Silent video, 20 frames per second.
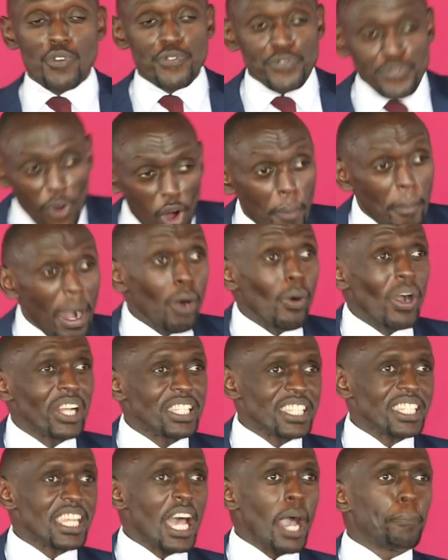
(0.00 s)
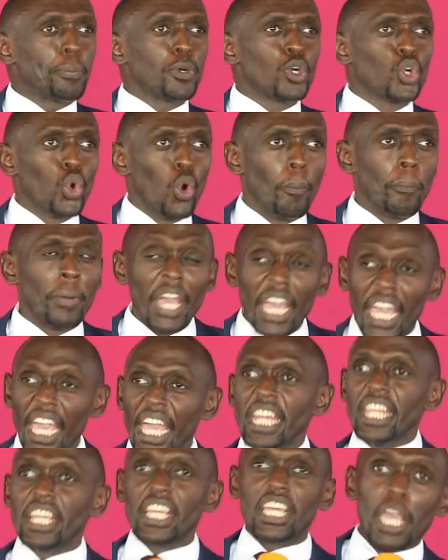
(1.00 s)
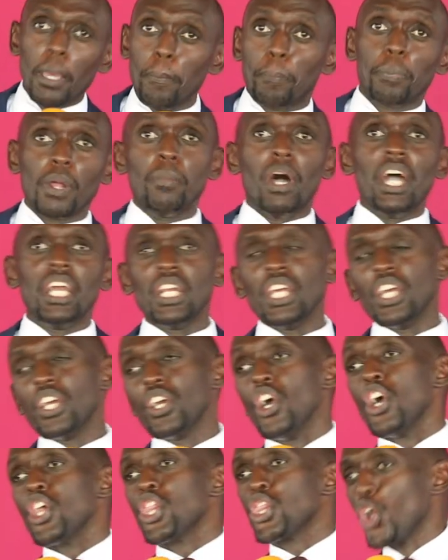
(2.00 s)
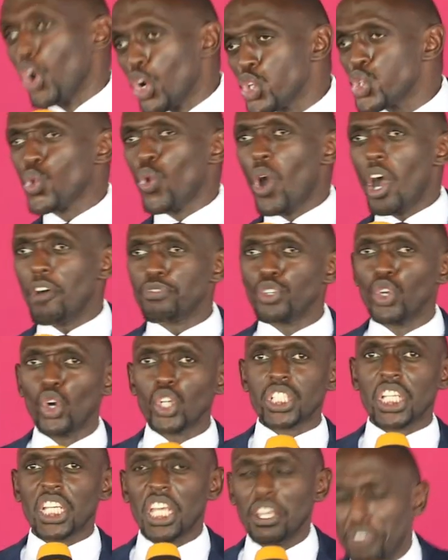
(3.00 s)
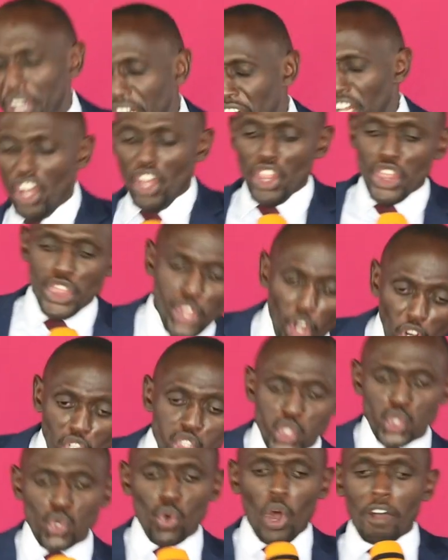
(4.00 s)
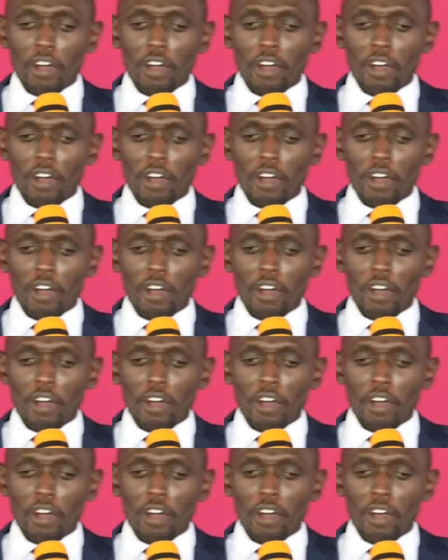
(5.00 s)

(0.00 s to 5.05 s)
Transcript: form a WhatsApp group and keep reminding those who have not given, those who